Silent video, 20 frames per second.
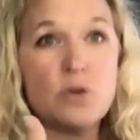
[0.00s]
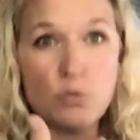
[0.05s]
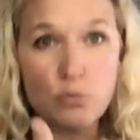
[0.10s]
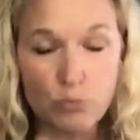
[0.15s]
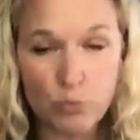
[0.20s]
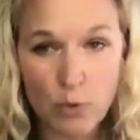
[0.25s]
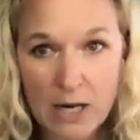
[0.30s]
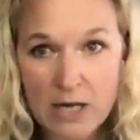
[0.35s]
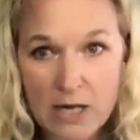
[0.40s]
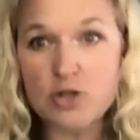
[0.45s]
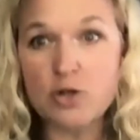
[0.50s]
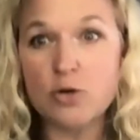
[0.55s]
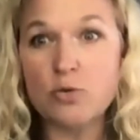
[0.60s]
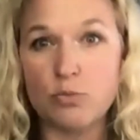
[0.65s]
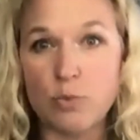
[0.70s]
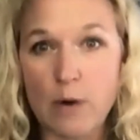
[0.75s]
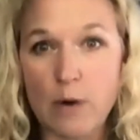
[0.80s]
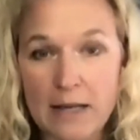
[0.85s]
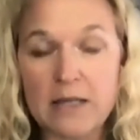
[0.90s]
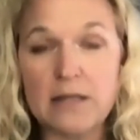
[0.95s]
the
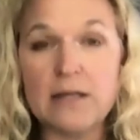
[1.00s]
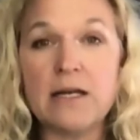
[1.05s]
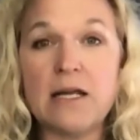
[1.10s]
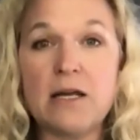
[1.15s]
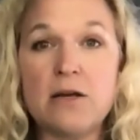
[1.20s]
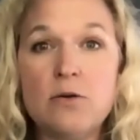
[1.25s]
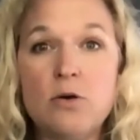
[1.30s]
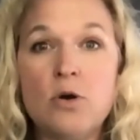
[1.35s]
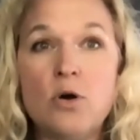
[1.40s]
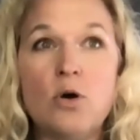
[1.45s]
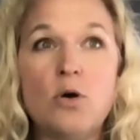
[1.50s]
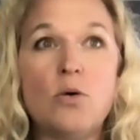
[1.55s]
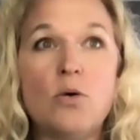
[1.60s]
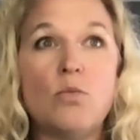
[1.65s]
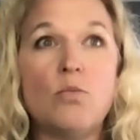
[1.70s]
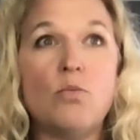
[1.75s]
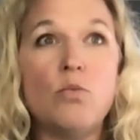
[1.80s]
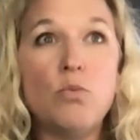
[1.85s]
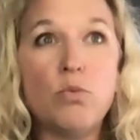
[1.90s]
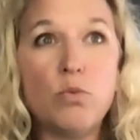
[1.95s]
racial reckoning
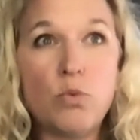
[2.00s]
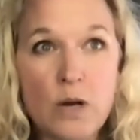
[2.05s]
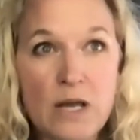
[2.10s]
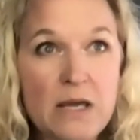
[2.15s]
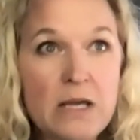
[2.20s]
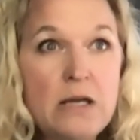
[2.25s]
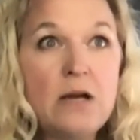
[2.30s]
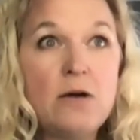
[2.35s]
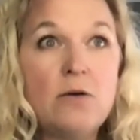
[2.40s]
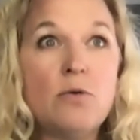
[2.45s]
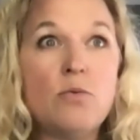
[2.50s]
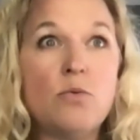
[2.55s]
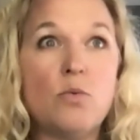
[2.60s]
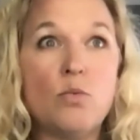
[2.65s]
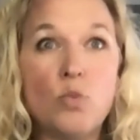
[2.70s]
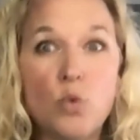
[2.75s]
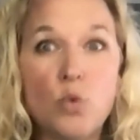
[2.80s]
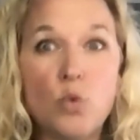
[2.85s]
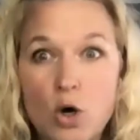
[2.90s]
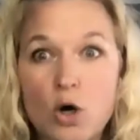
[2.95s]
we
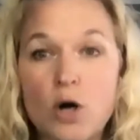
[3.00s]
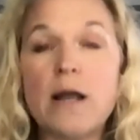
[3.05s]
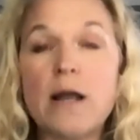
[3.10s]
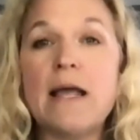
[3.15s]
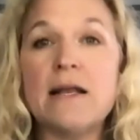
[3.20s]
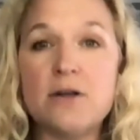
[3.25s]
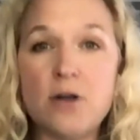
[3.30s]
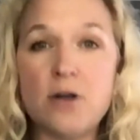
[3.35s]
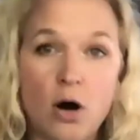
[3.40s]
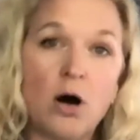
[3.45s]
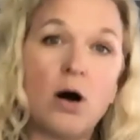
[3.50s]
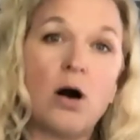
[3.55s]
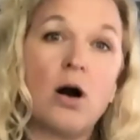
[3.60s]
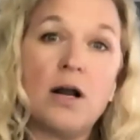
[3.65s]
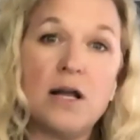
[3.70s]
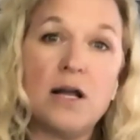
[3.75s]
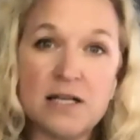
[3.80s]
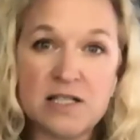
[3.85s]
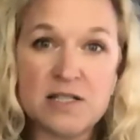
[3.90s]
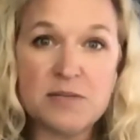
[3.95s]
were and
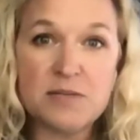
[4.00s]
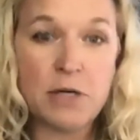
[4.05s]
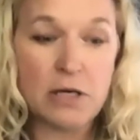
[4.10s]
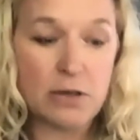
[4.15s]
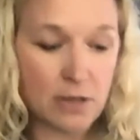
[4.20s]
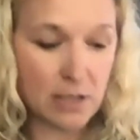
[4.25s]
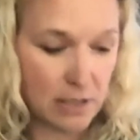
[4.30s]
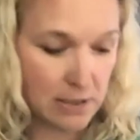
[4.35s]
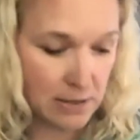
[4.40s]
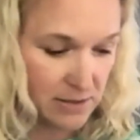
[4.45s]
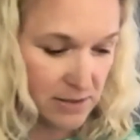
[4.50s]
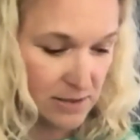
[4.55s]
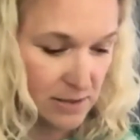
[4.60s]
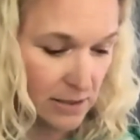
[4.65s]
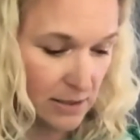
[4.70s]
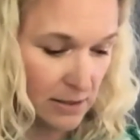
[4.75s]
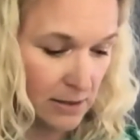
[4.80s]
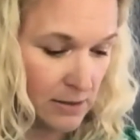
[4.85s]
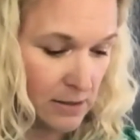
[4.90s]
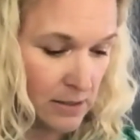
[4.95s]
are
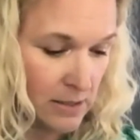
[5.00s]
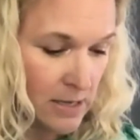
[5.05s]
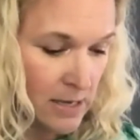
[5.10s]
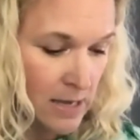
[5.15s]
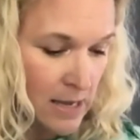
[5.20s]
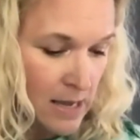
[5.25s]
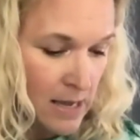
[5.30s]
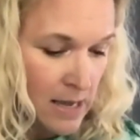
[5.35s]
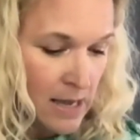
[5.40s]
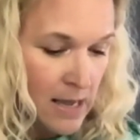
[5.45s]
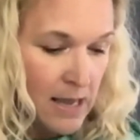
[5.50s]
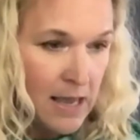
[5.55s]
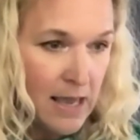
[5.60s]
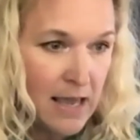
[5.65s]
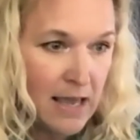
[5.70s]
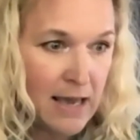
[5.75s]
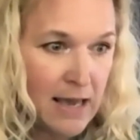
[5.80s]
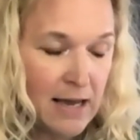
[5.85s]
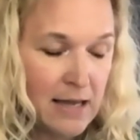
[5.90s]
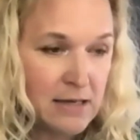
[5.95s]
experiencing.
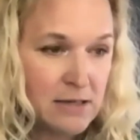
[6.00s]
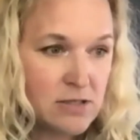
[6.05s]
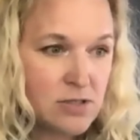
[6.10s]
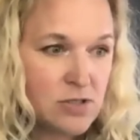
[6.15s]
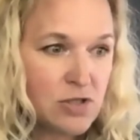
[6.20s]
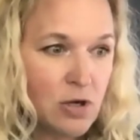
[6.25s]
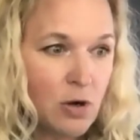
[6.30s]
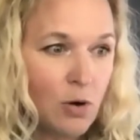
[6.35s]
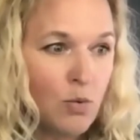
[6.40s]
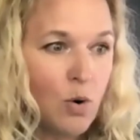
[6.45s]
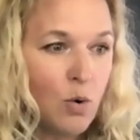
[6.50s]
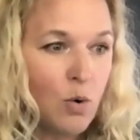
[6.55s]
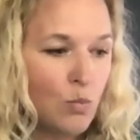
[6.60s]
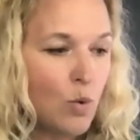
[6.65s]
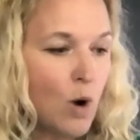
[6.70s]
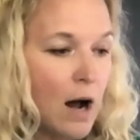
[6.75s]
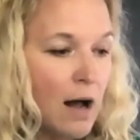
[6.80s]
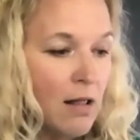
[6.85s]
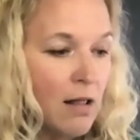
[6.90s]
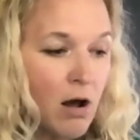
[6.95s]
And so
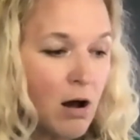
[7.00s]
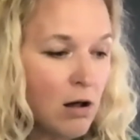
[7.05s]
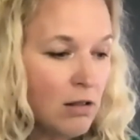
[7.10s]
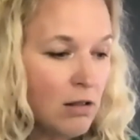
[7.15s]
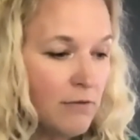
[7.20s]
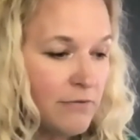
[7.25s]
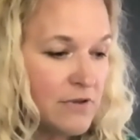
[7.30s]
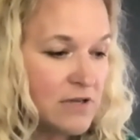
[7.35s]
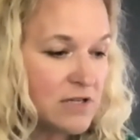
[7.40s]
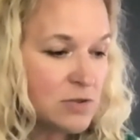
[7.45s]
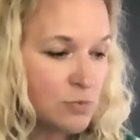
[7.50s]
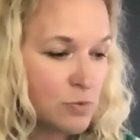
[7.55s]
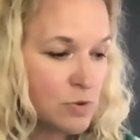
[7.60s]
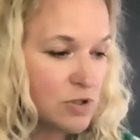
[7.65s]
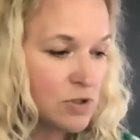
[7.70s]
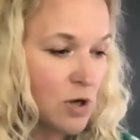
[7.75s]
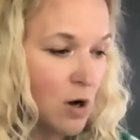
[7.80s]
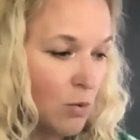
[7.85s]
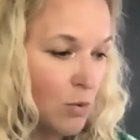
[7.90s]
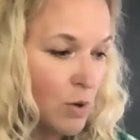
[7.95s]
while all of this
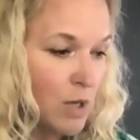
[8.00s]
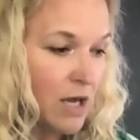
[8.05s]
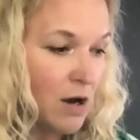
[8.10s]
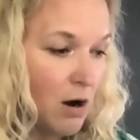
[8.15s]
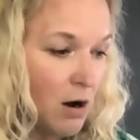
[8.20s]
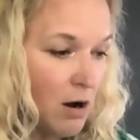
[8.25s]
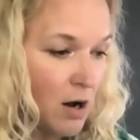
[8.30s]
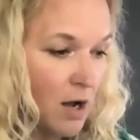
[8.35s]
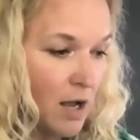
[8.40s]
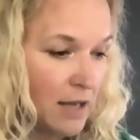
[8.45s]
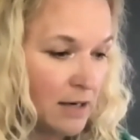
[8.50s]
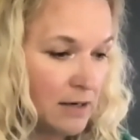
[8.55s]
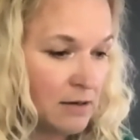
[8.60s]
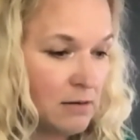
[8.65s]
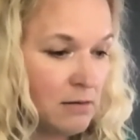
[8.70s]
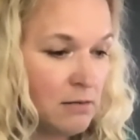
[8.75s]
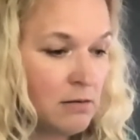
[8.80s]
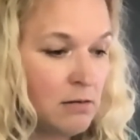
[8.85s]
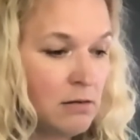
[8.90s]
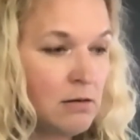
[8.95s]
was going on,
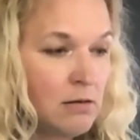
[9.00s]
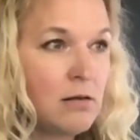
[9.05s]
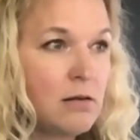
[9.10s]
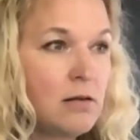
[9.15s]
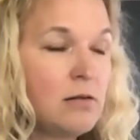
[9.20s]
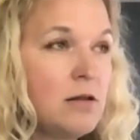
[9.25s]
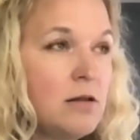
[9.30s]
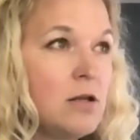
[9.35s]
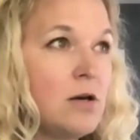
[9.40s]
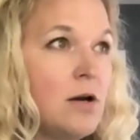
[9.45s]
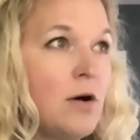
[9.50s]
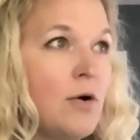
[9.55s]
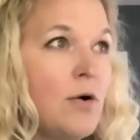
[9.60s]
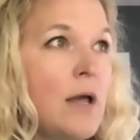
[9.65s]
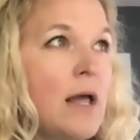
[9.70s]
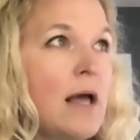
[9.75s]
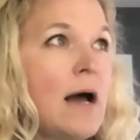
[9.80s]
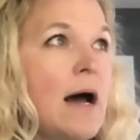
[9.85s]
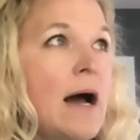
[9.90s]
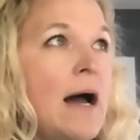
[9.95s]
you know,
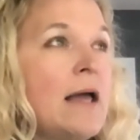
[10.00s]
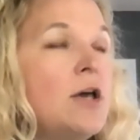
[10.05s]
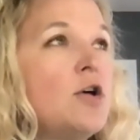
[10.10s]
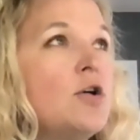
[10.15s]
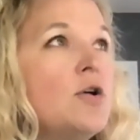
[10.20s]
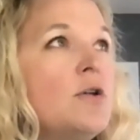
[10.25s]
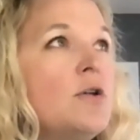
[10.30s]
I